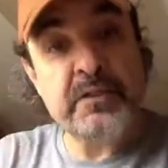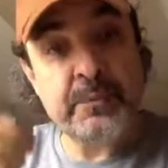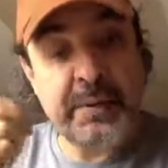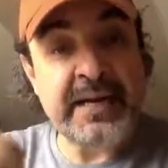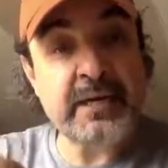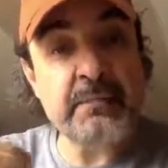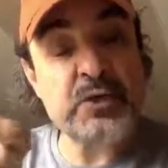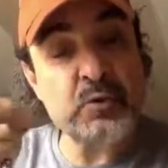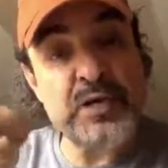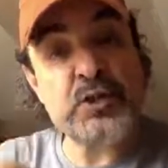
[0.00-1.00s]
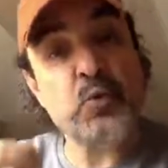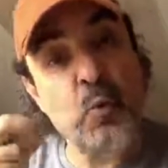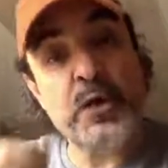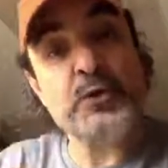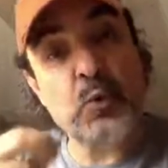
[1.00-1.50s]
The Biden administration
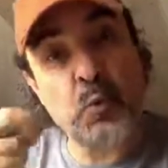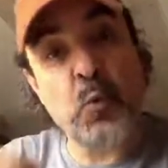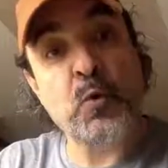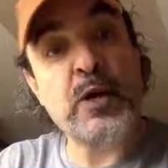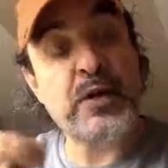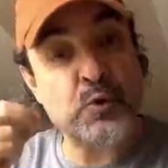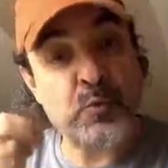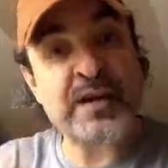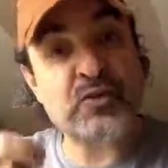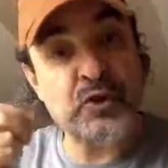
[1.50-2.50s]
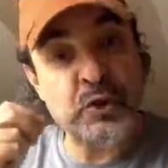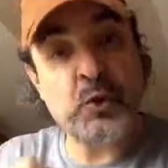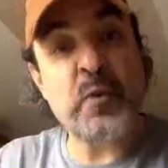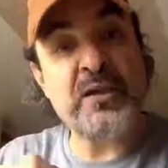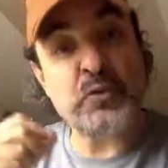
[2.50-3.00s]
wants a war, a direct
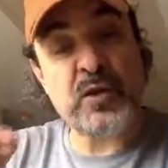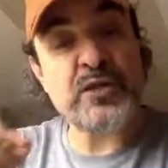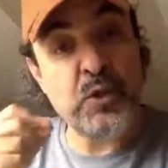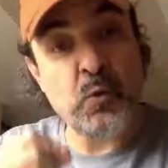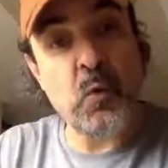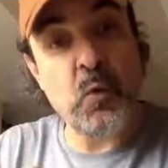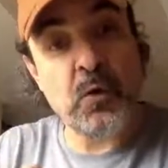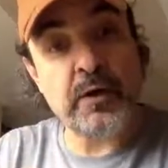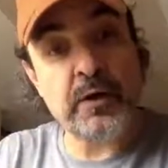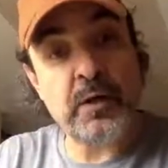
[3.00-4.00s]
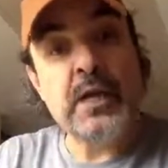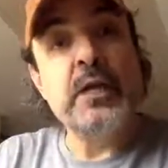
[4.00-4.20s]
U.S.-Russia war,